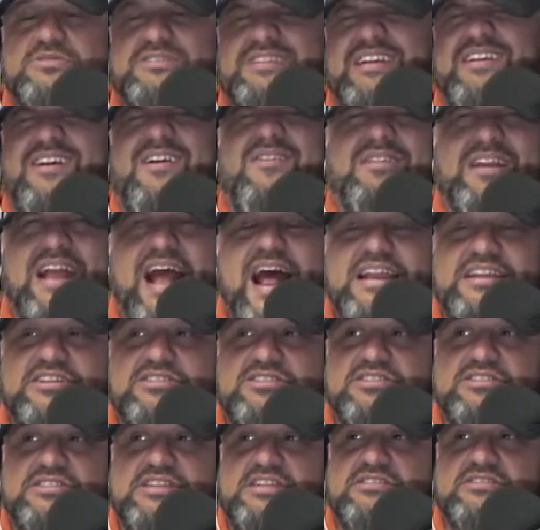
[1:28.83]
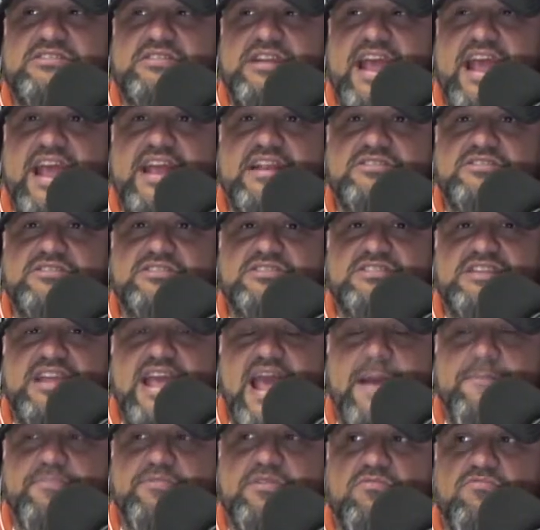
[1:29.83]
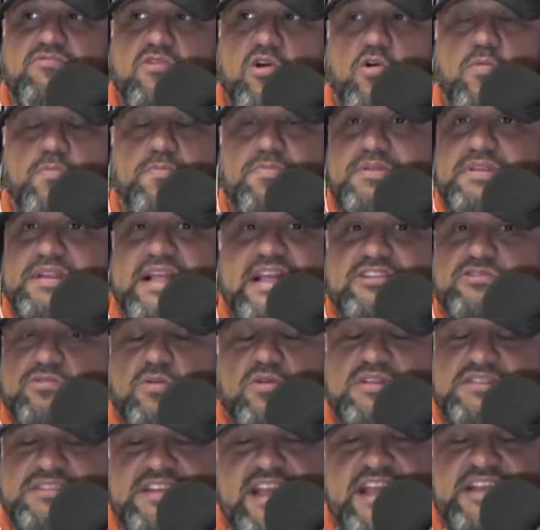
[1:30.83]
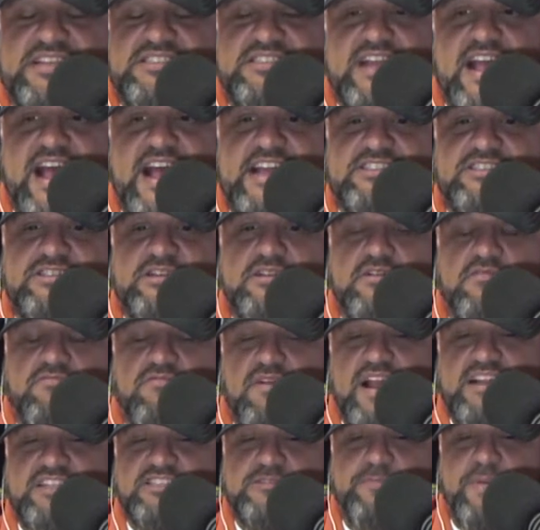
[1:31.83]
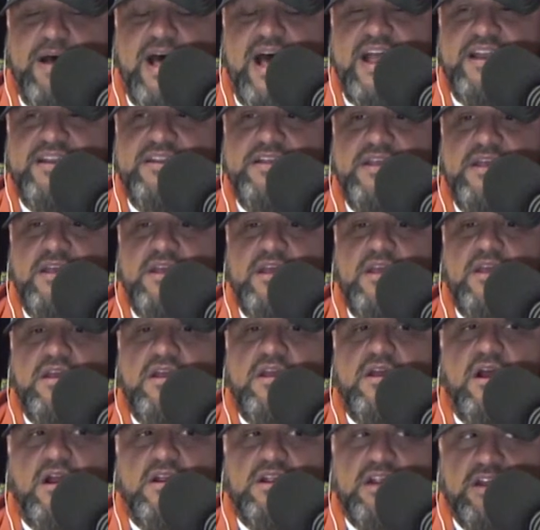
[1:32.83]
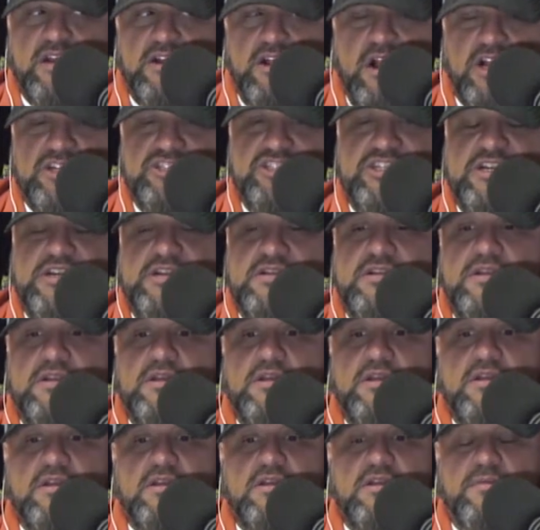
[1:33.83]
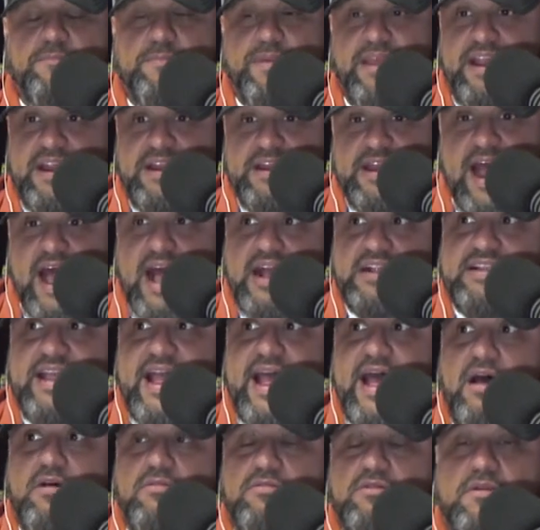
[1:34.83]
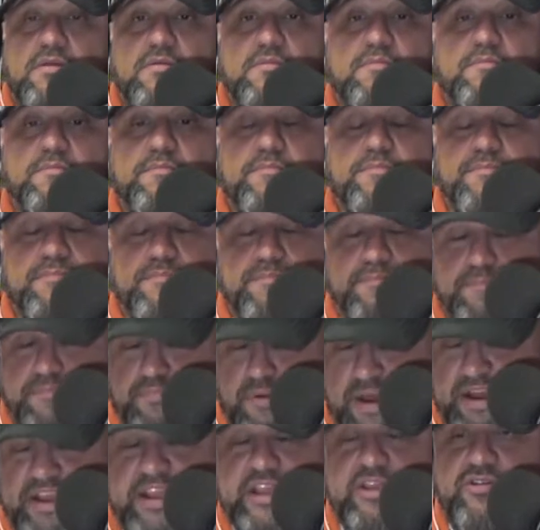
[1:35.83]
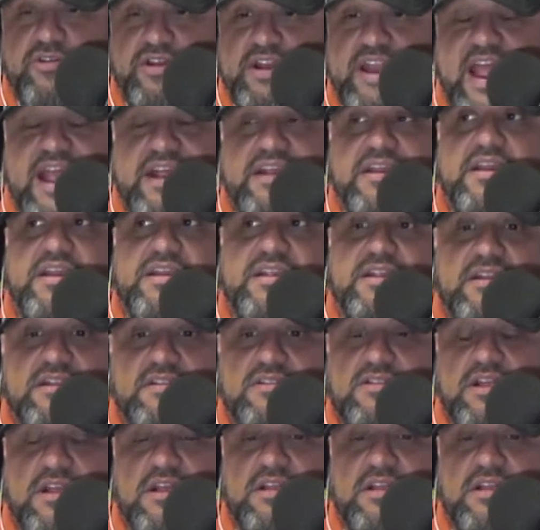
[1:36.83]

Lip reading: You would think, oh, God, his head just tapped the rope. That's all it takes, guys. The right spot, a concussion, being knocked out, breaking your neck.